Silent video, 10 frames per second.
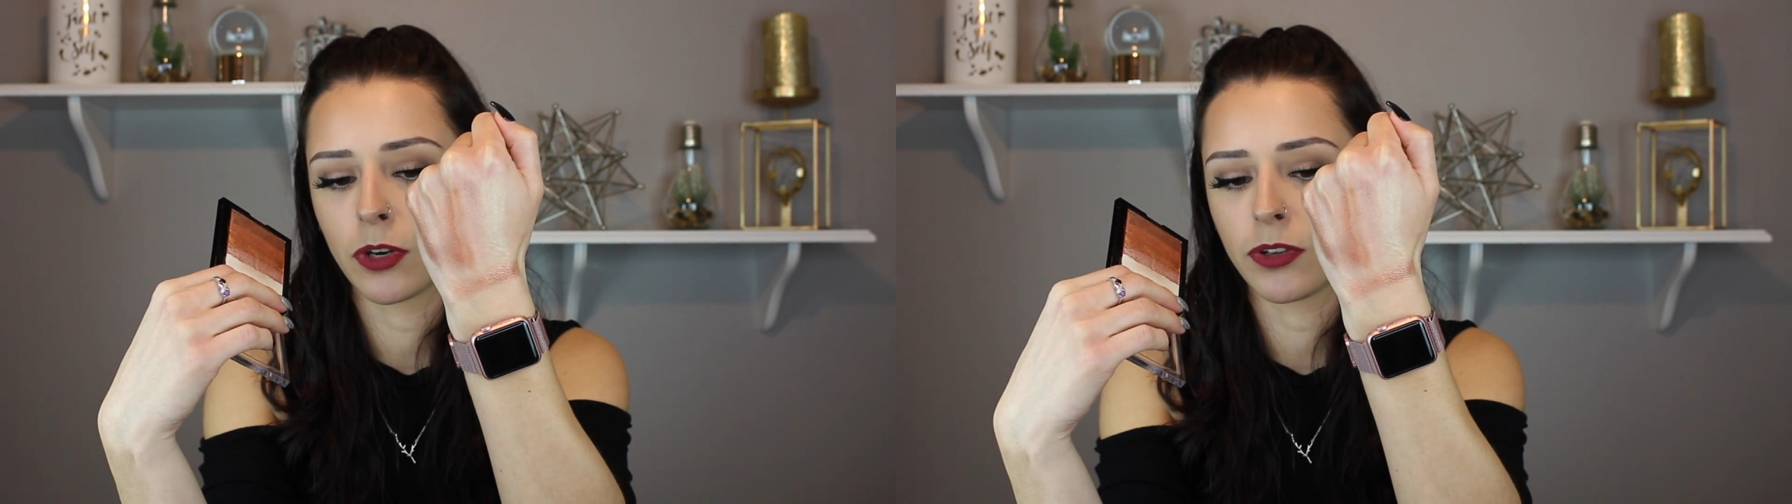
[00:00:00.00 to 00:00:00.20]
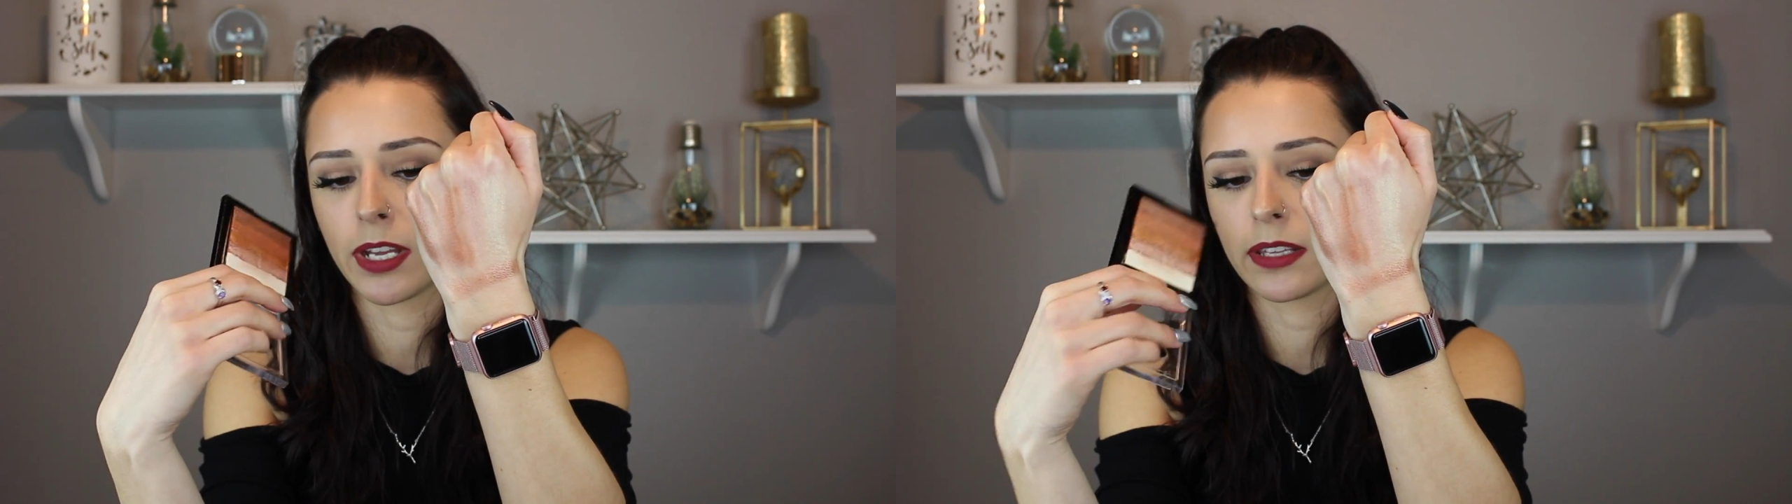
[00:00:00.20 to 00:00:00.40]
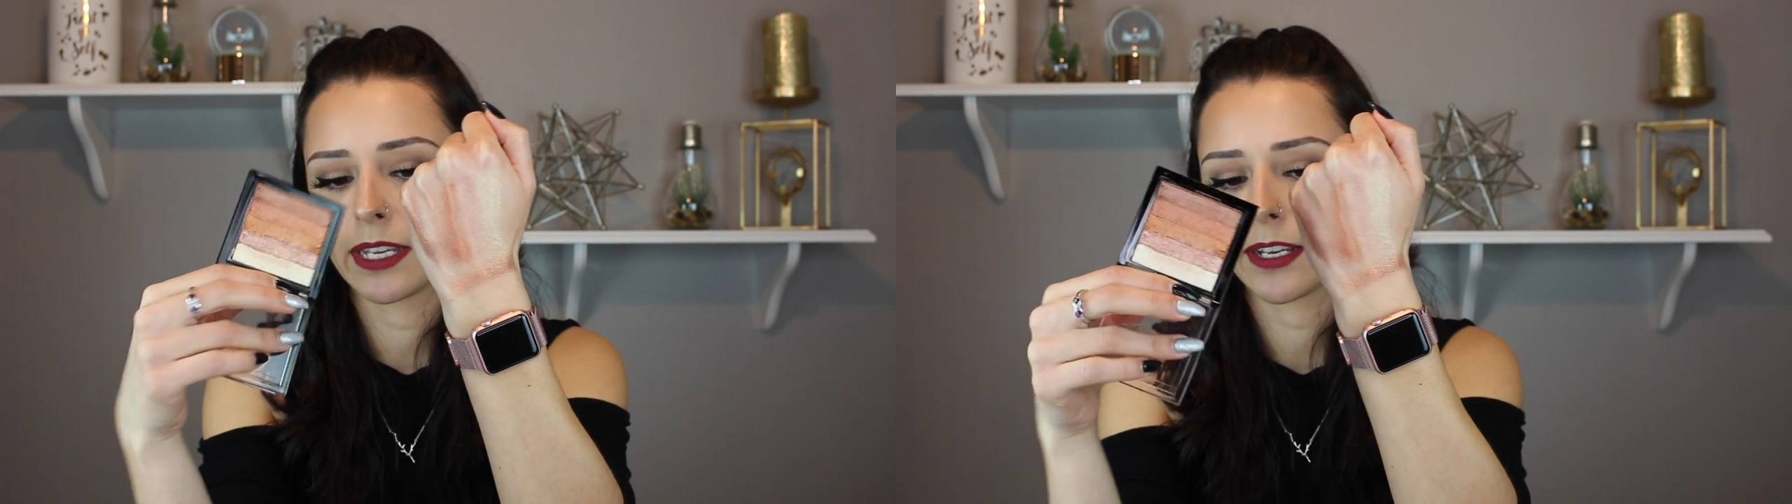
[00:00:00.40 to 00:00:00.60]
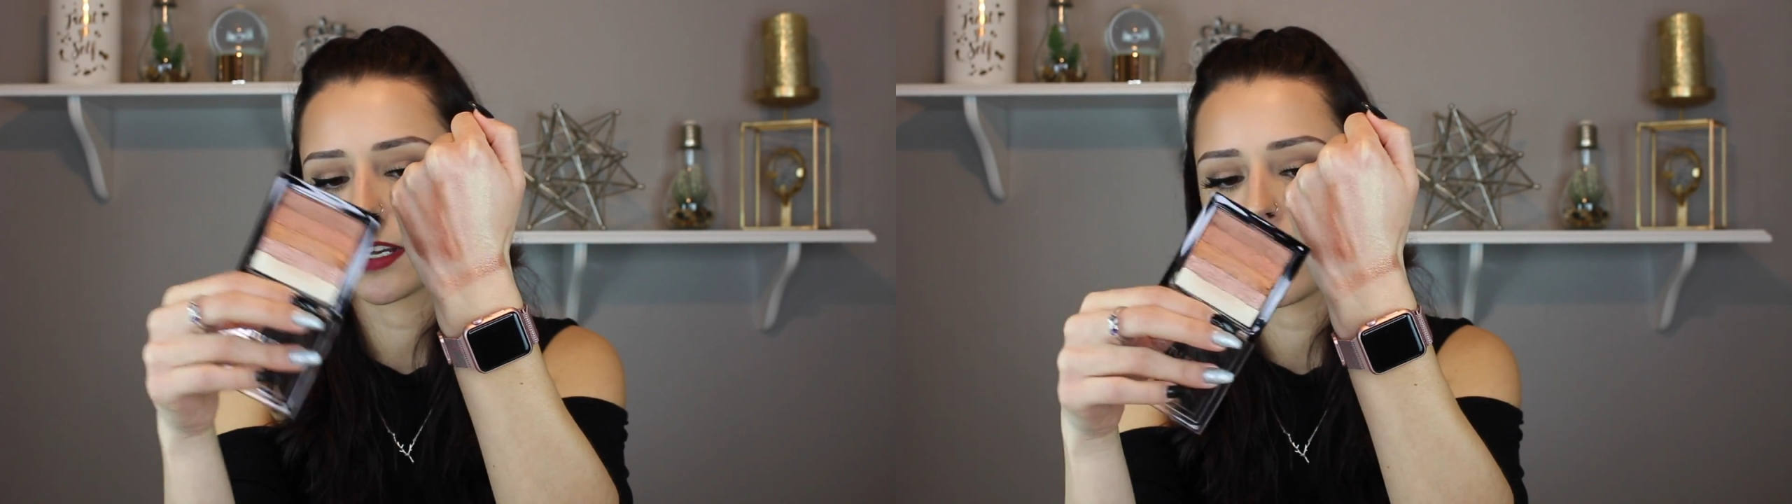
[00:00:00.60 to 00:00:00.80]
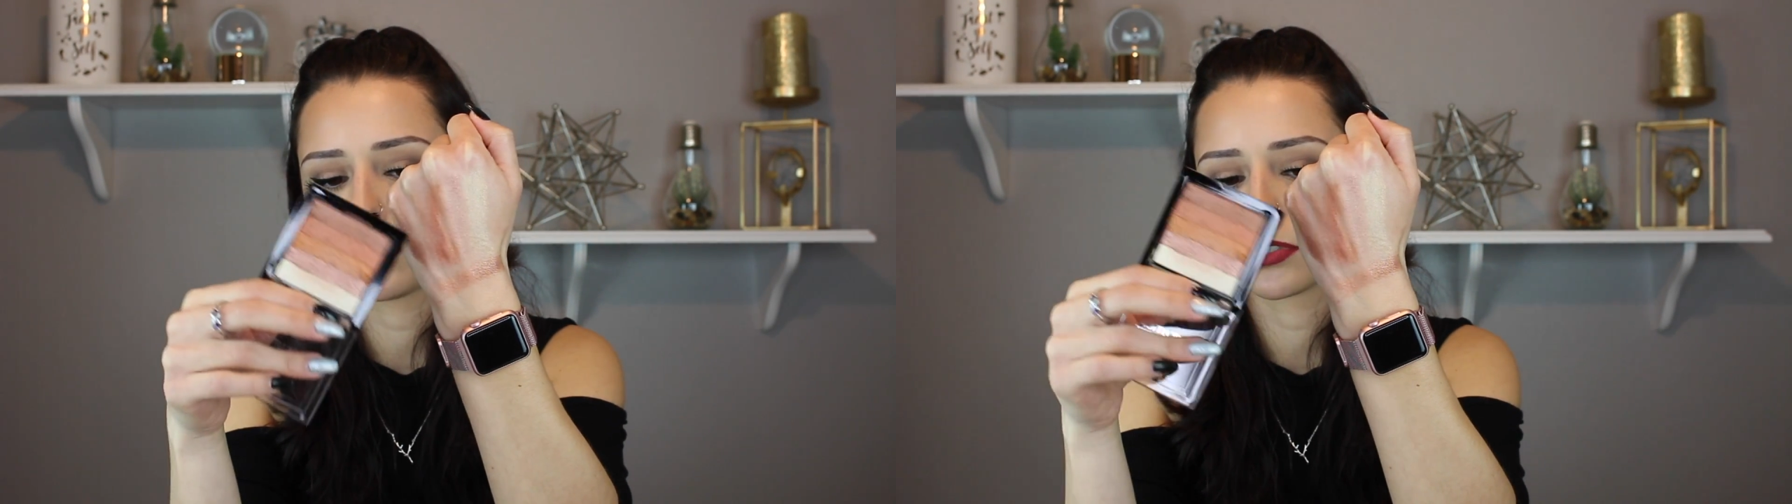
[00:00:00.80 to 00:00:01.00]
you get like a
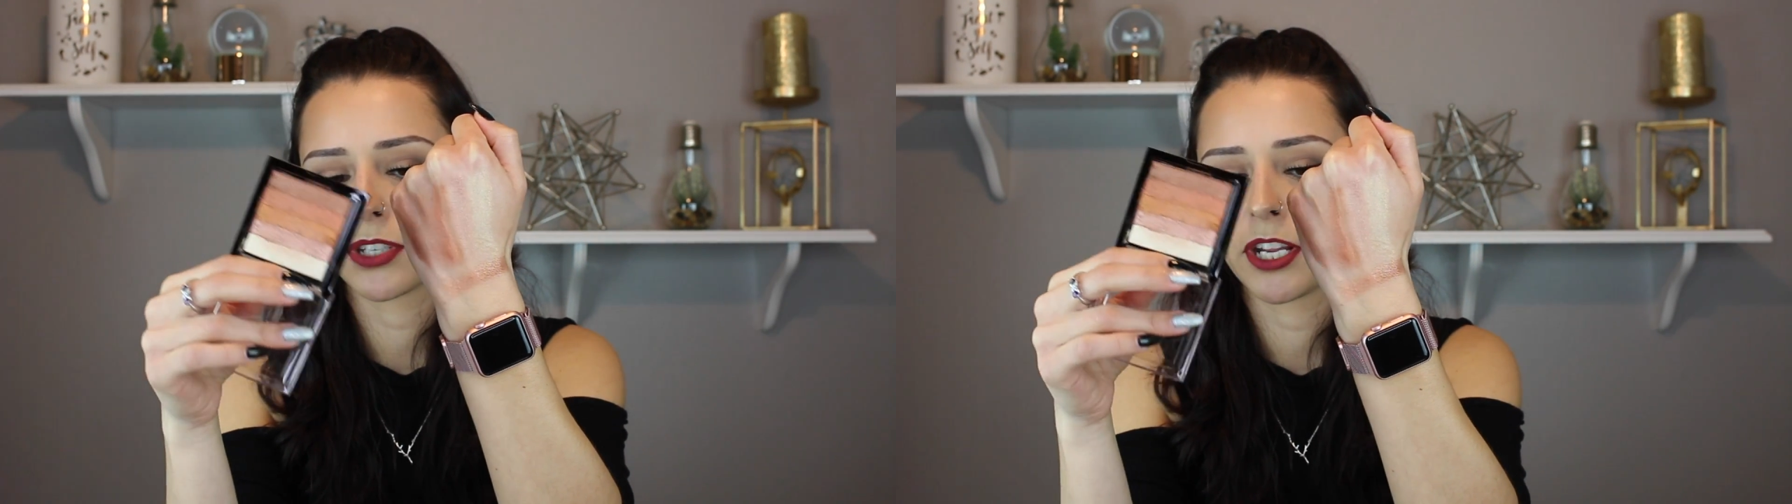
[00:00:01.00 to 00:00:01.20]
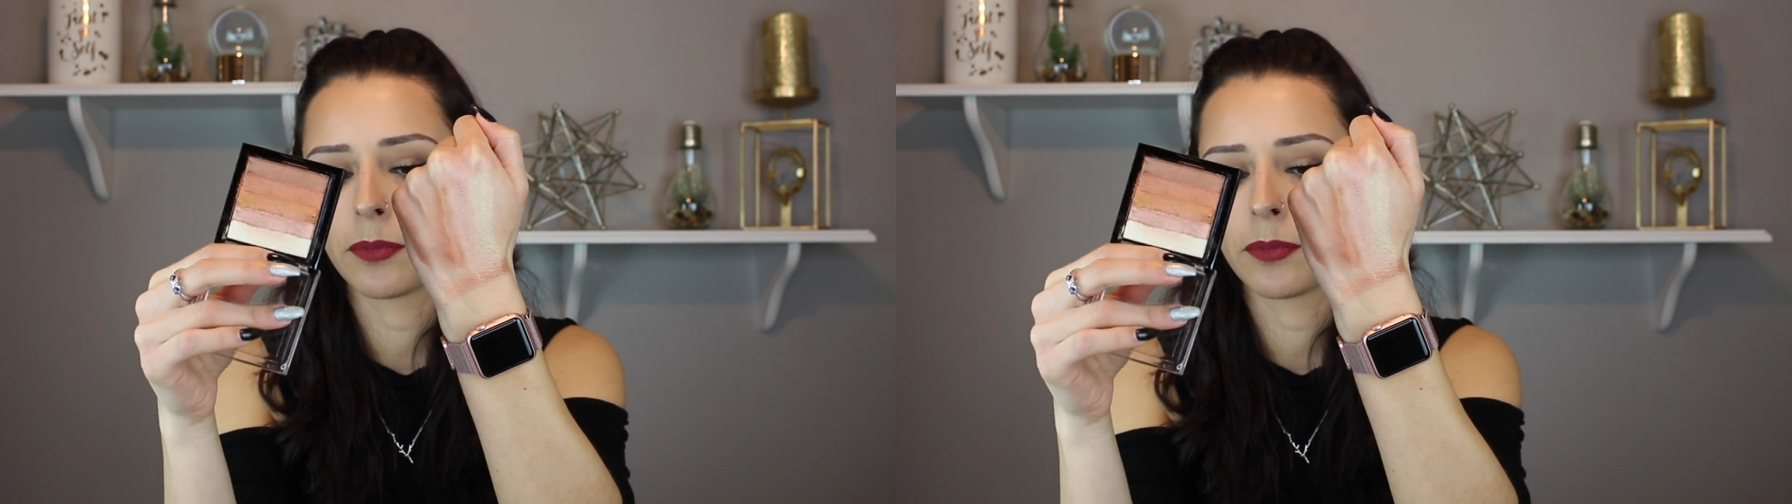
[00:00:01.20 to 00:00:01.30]
copper shade,